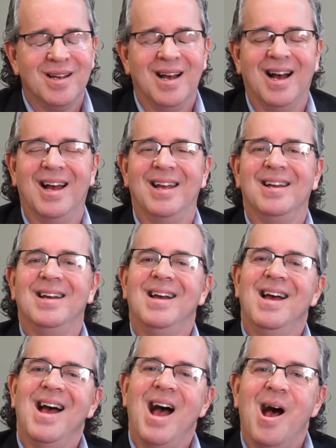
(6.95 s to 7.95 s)
Hi,
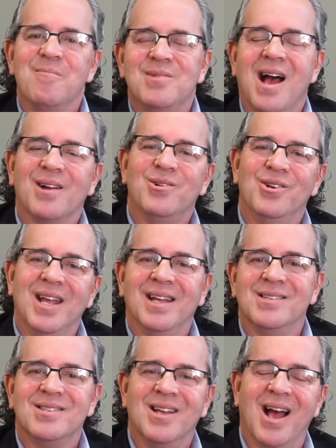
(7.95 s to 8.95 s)
I'm Dr.
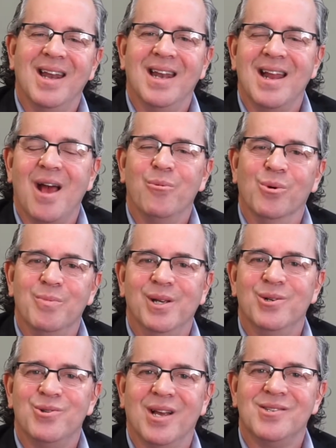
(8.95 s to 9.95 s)
Dan Stein, and I will be
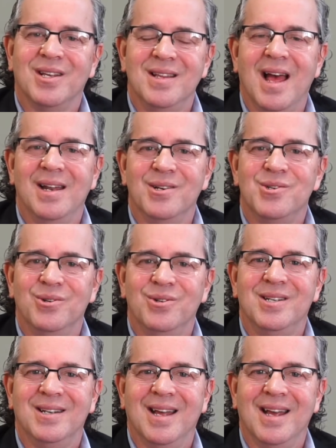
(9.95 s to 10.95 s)
addressing that issue
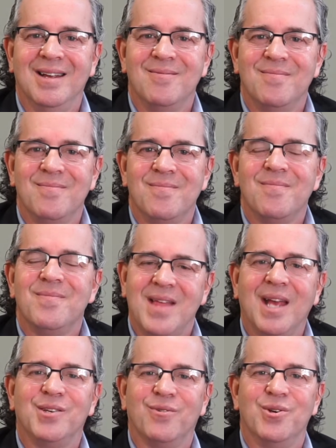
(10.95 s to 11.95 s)
today.
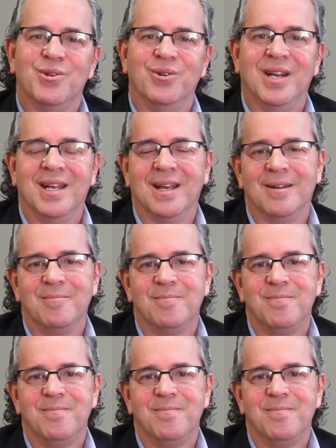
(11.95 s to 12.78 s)
Thanks for tuning in.